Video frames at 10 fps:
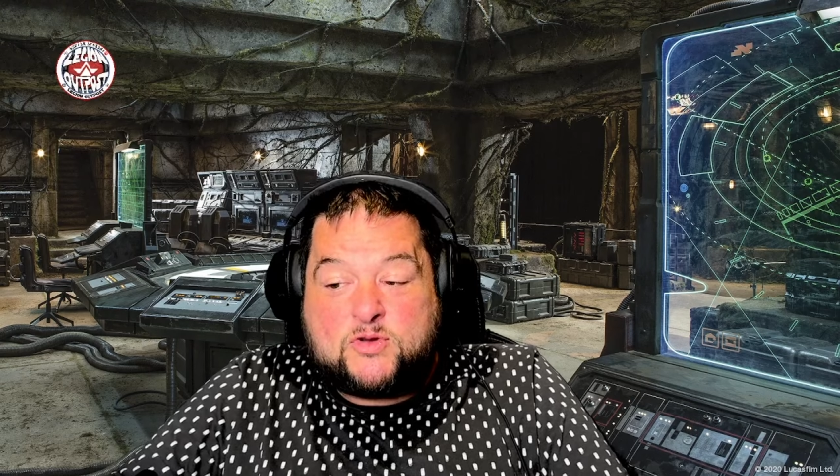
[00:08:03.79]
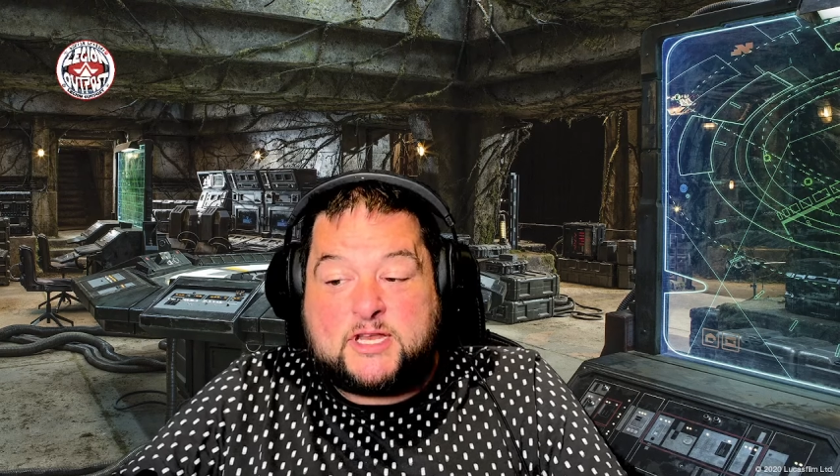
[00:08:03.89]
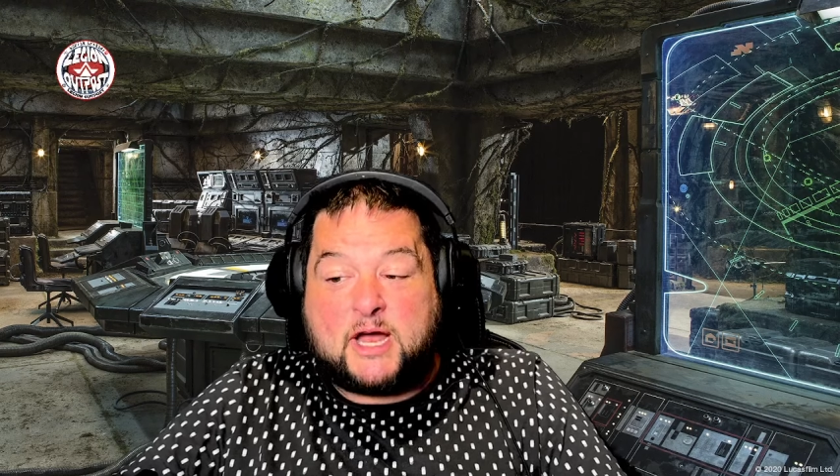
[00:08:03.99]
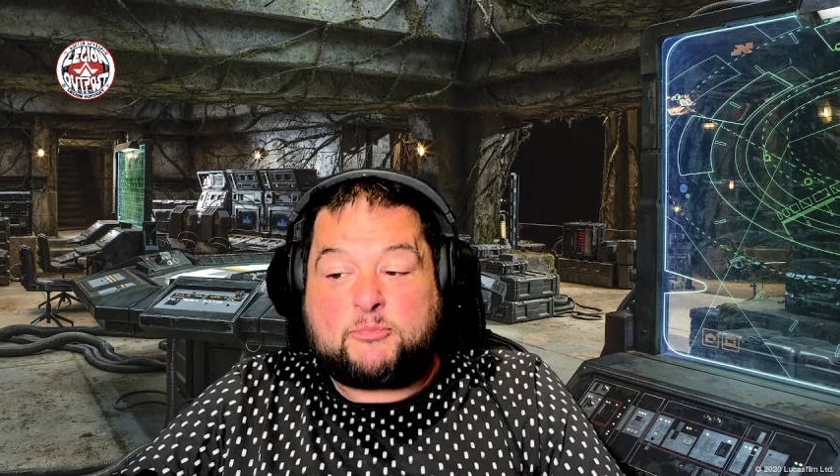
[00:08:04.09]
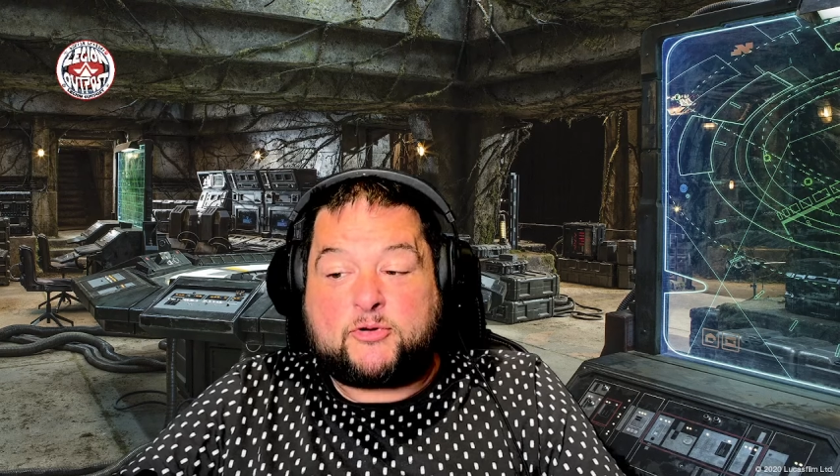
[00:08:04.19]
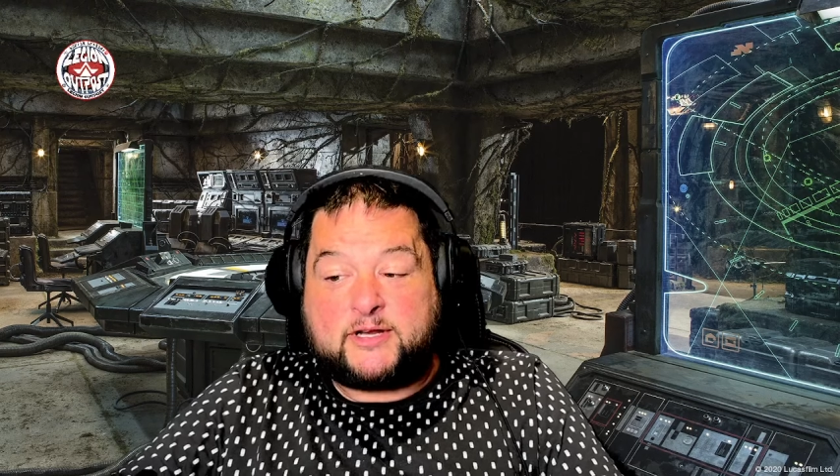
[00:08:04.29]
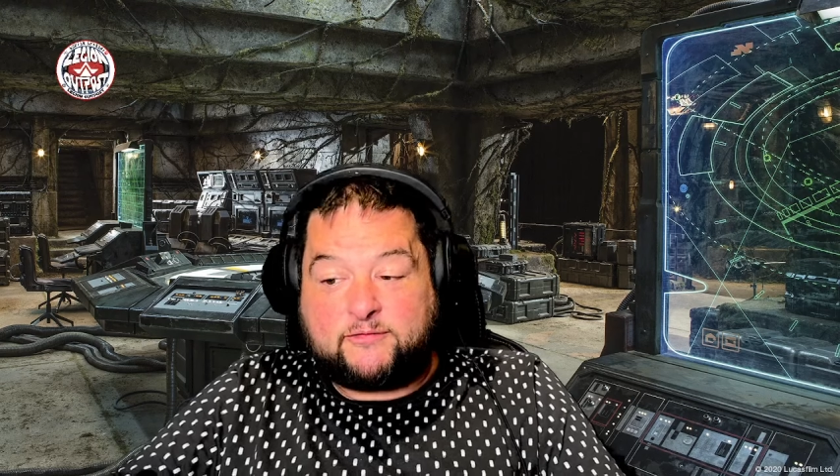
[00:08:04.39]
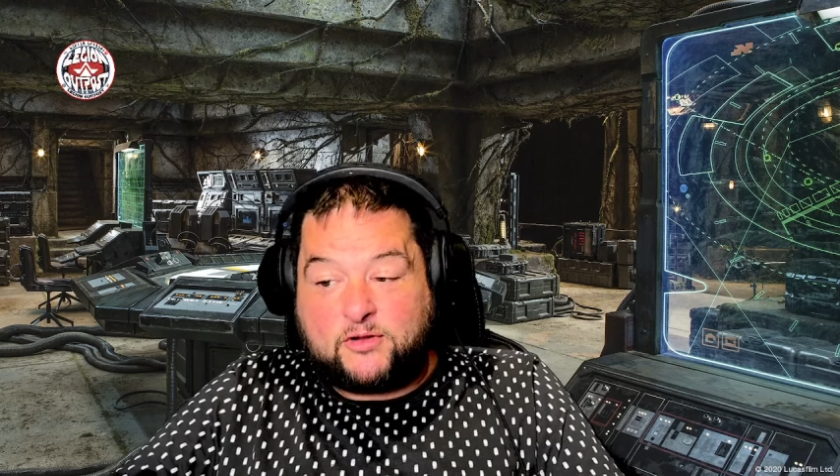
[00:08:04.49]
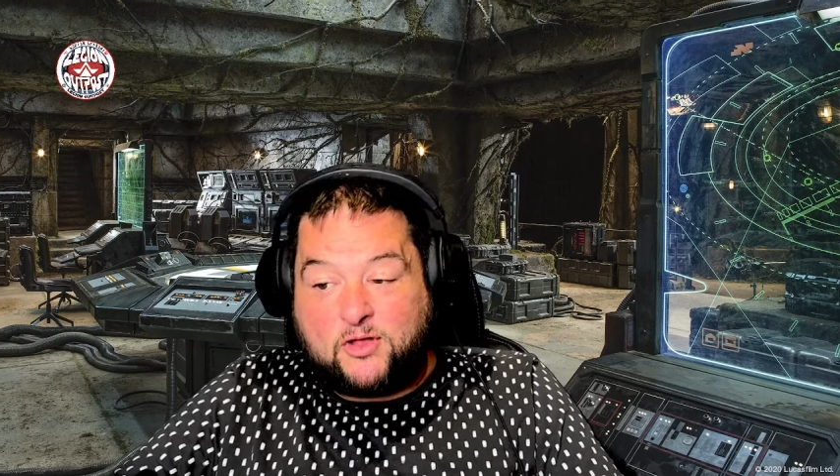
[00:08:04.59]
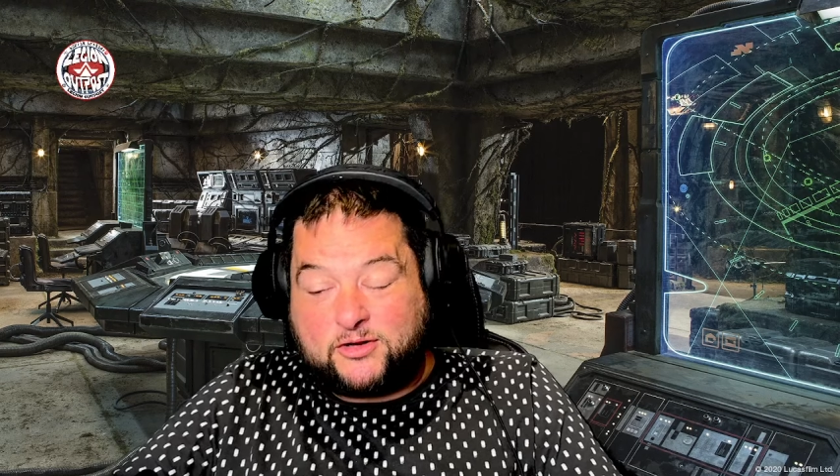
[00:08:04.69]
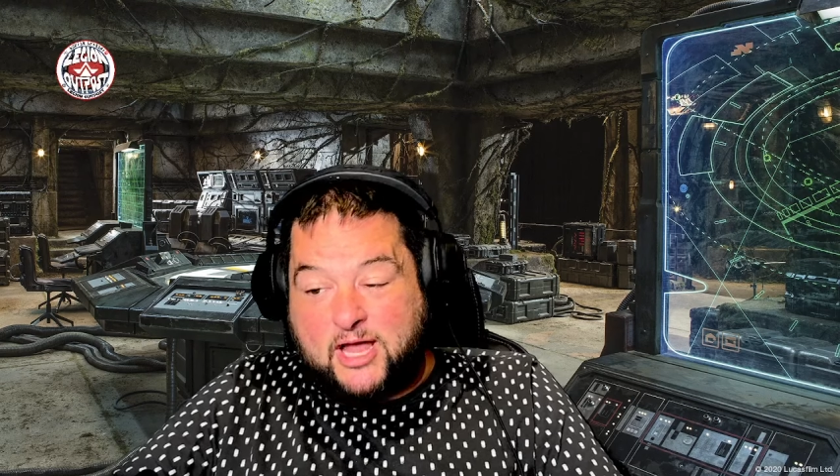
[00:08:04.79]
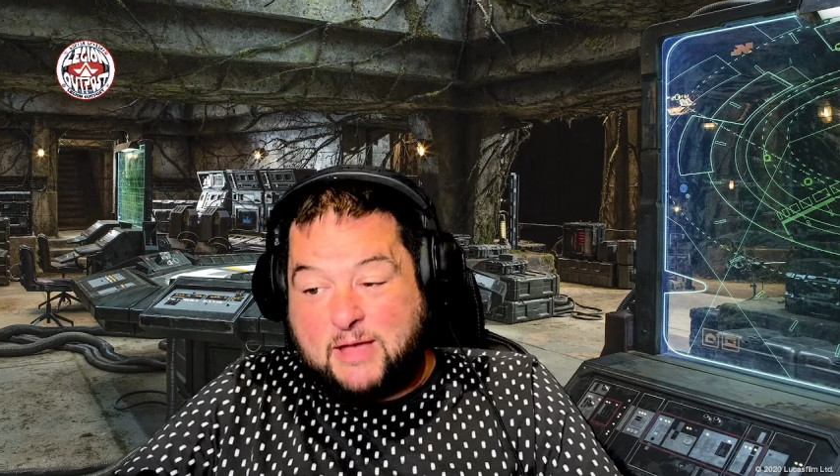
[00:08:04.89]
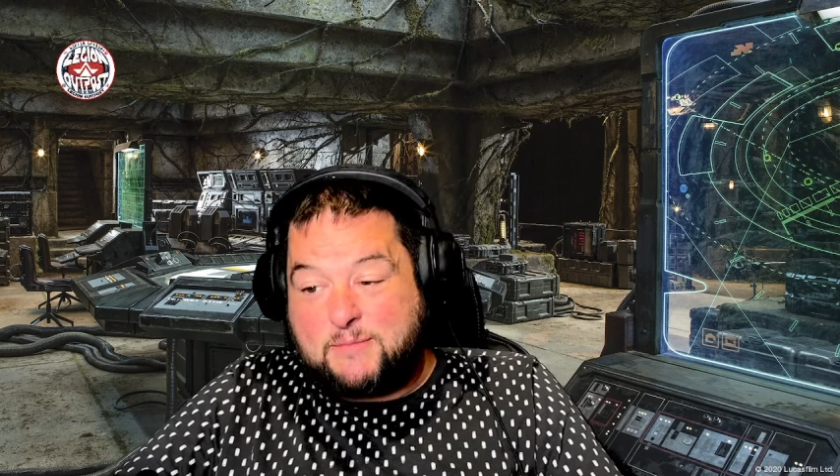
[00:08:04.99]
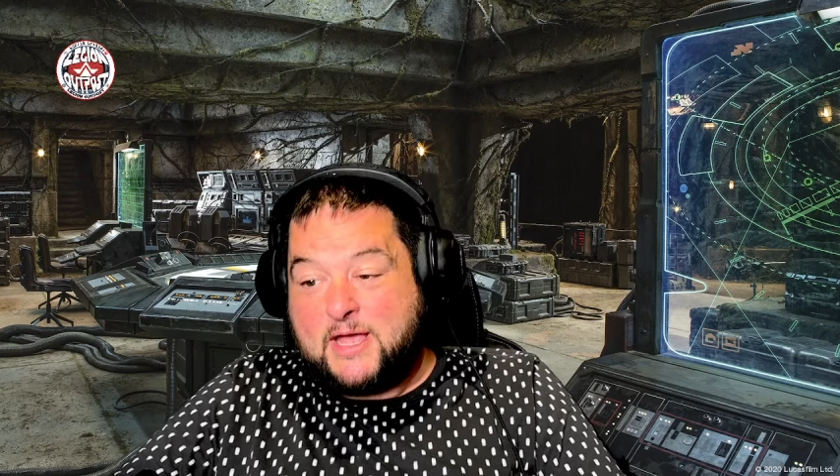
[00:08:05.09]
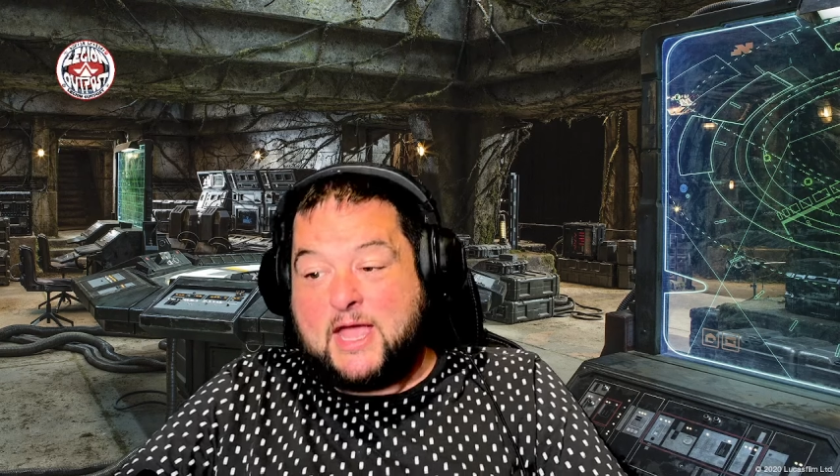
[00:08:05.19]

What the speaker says: done printing for a long time